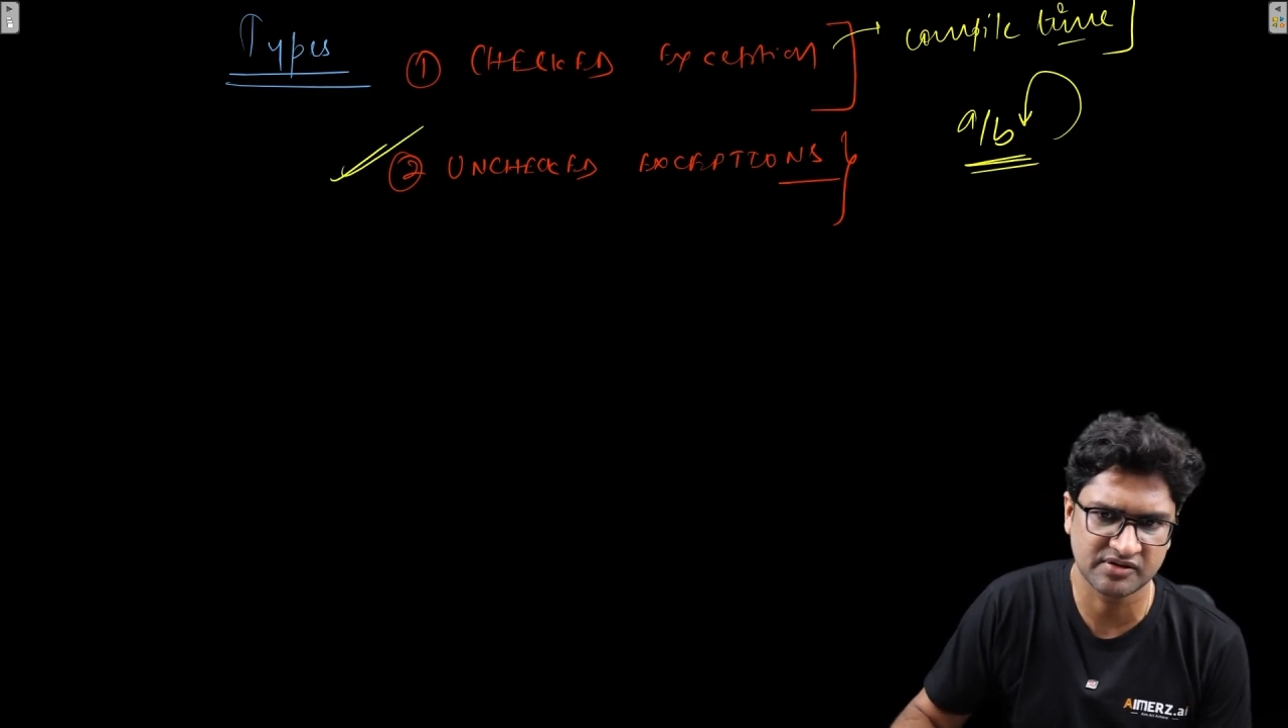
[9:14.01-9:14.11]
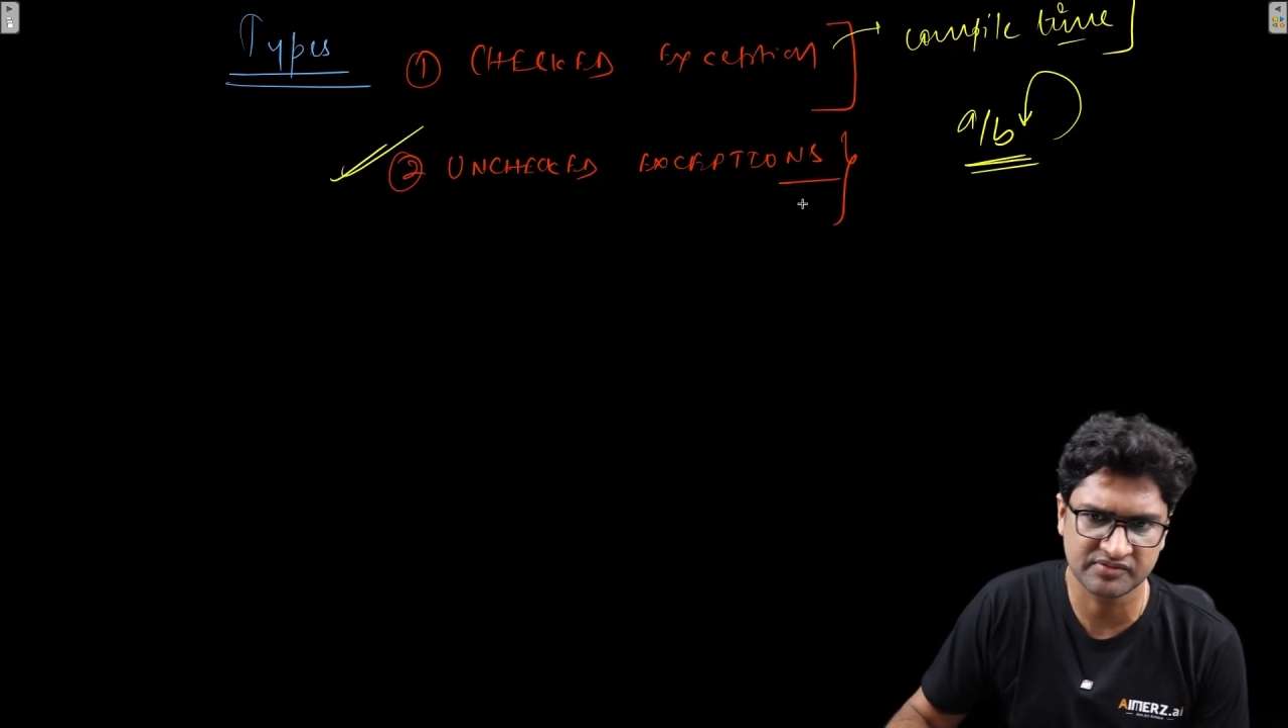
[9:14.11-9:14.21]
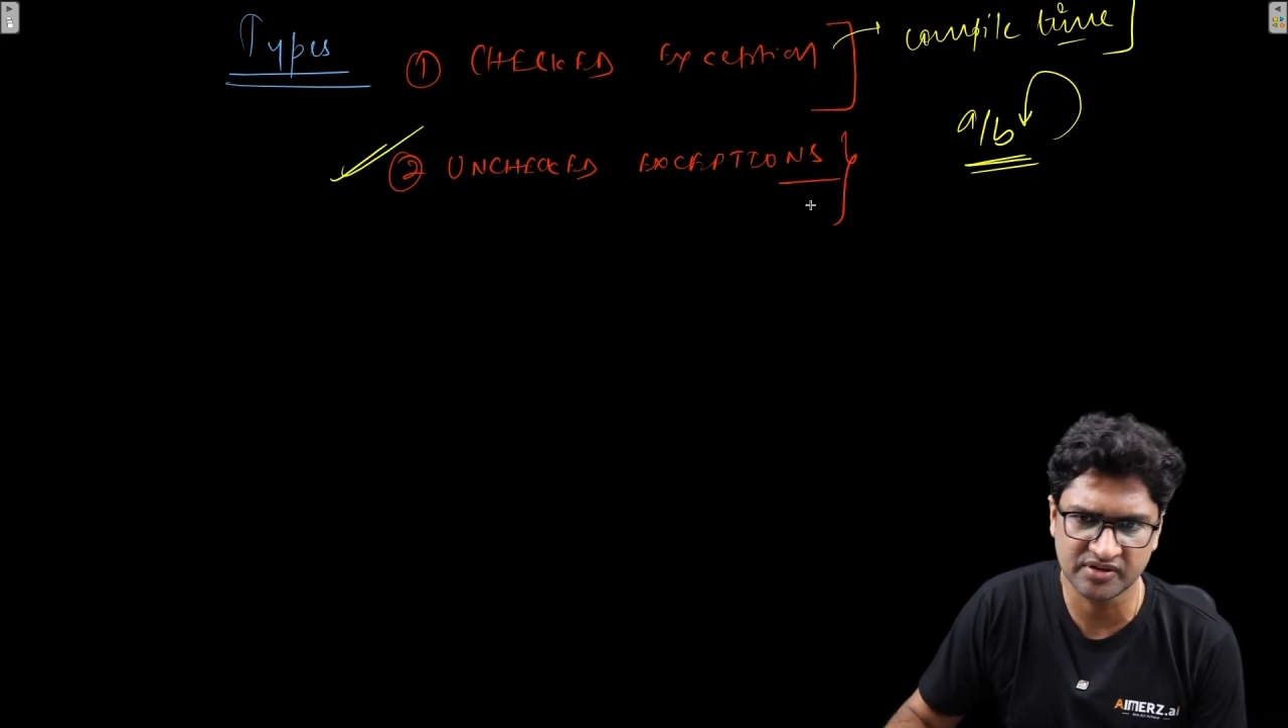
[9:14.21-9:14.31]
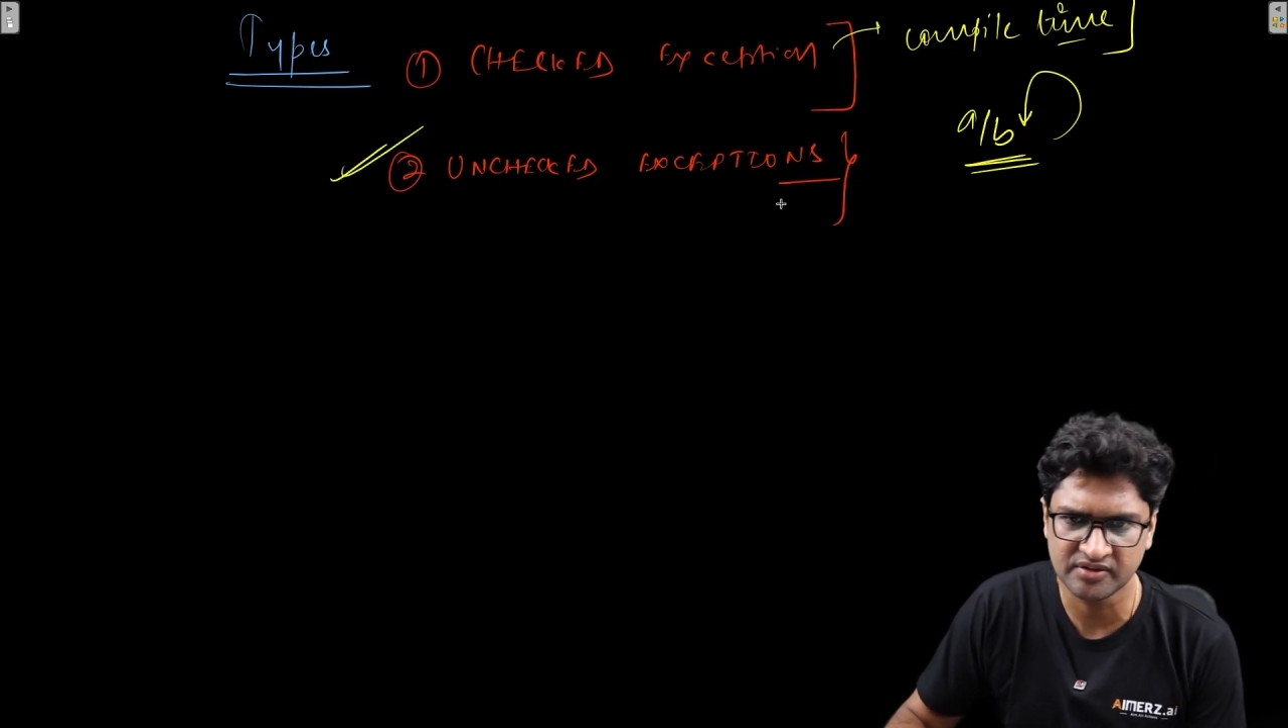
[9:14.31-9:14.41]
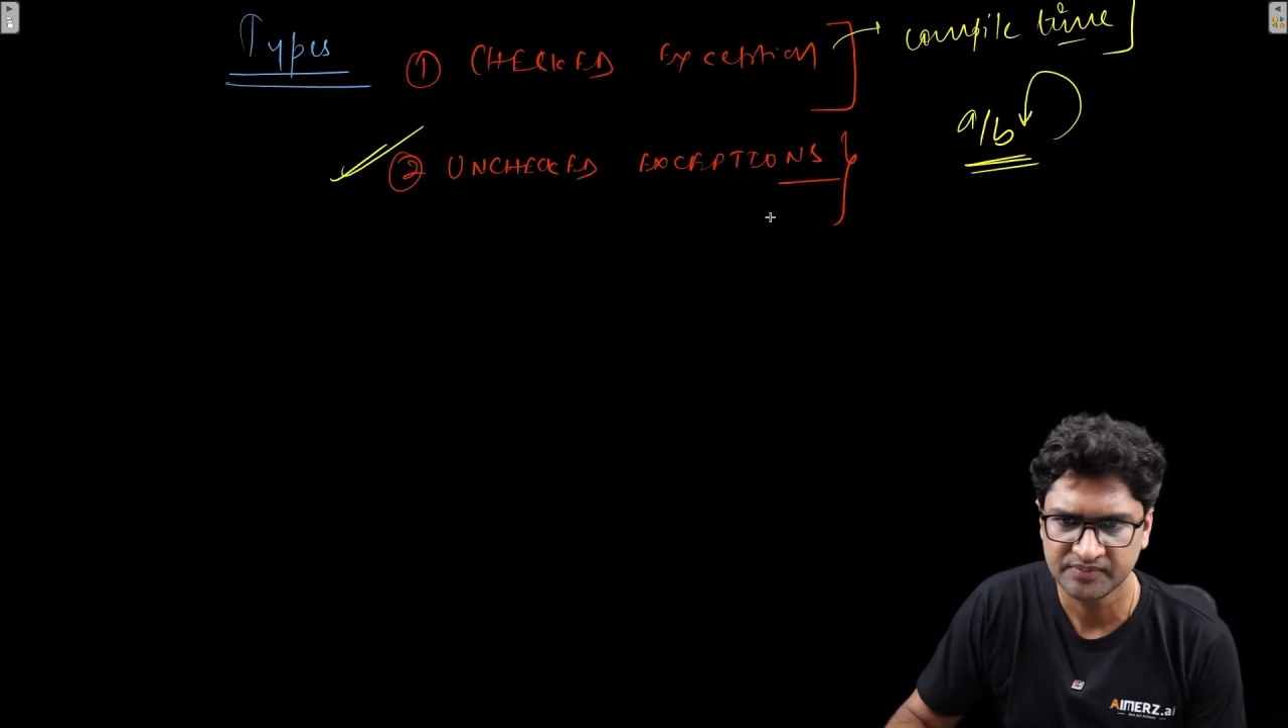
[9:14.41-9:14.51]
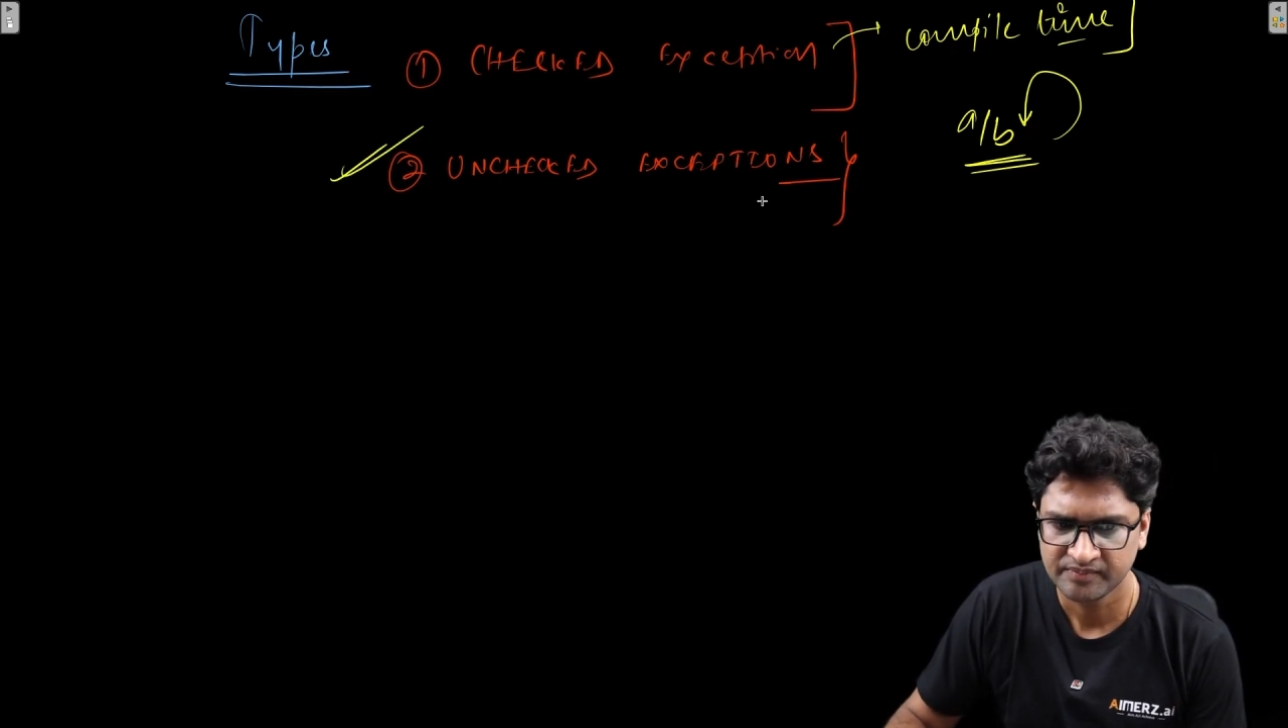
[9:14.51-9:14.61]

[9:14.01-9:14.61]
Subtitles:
of the